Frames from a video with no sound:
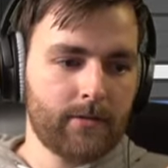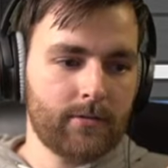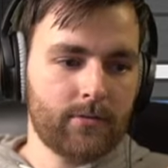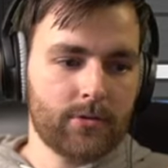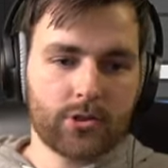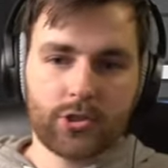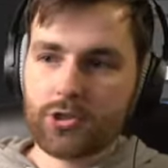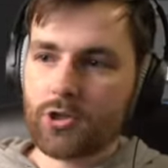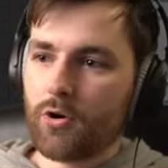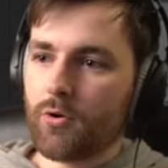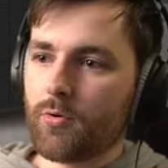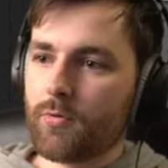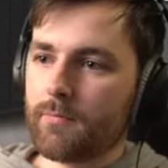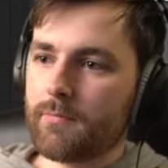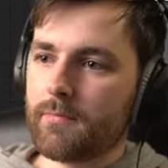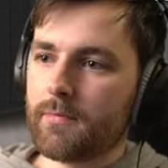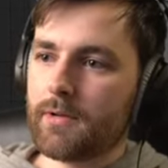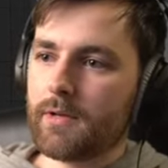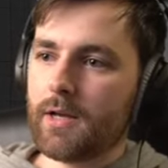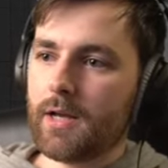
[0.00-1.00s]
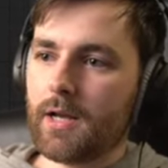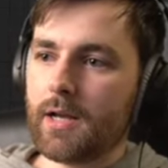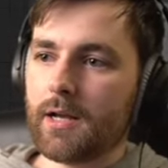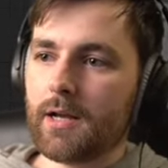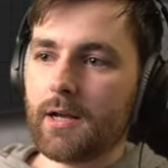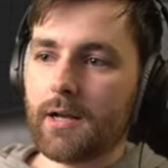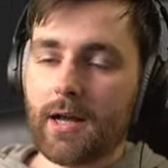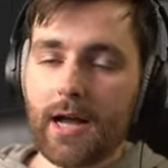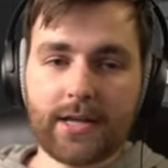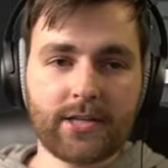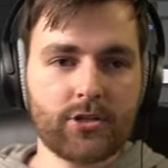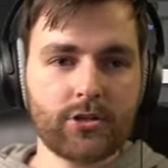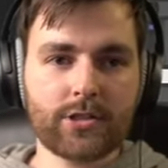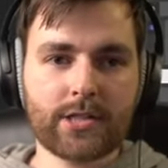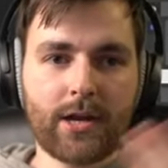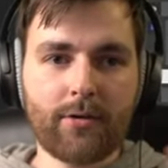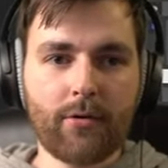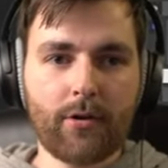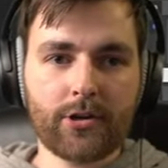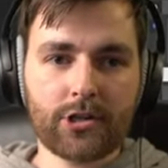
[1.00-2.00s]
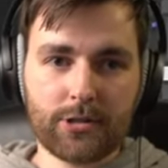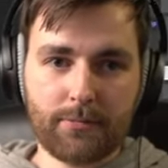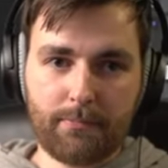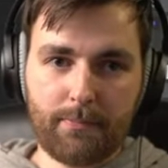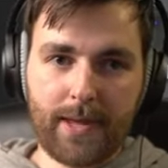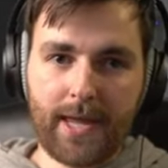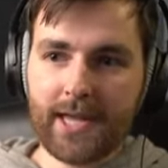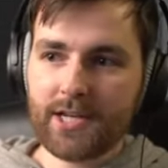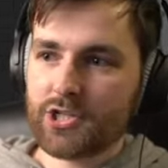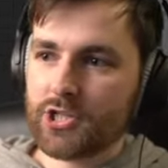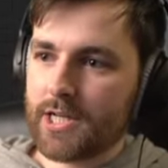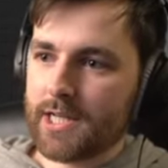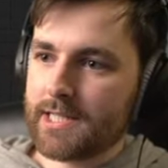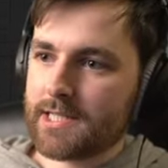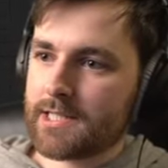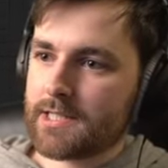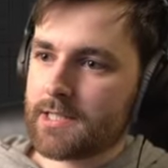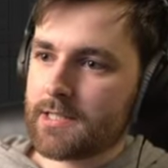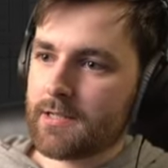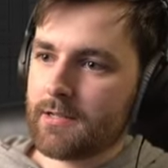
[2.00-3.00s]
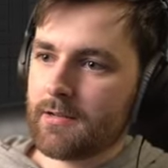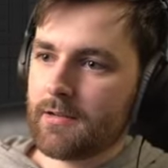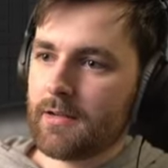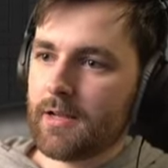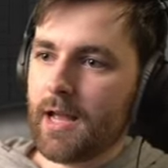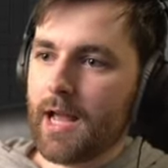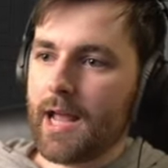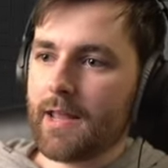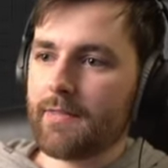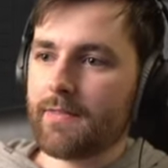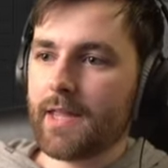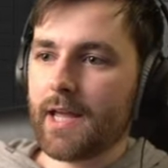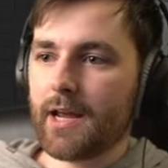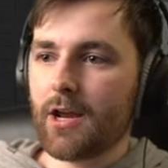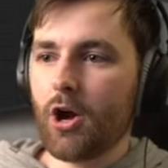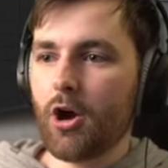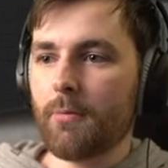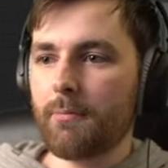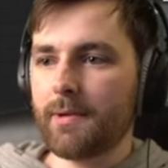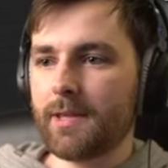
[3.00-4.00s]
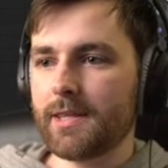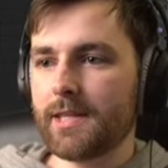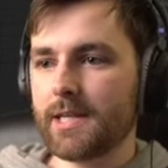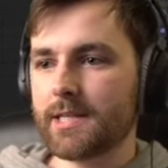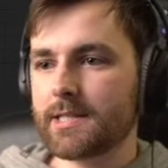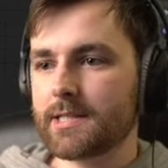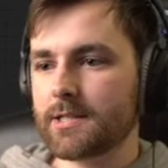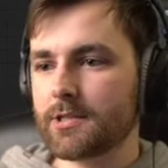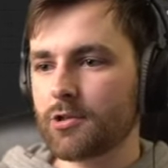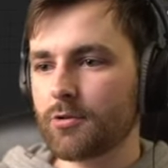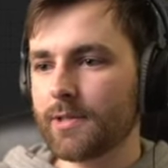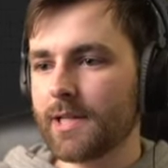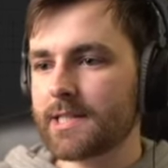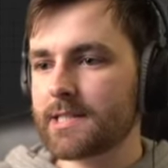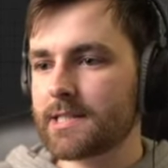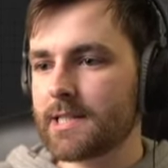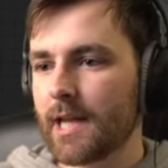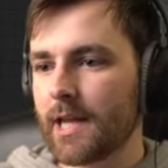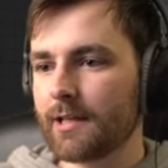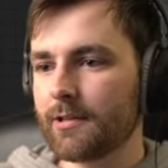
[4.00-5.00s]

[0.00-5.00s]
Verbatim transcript: So uh, I just downloaded some PNGs, and they come in this. So let's take a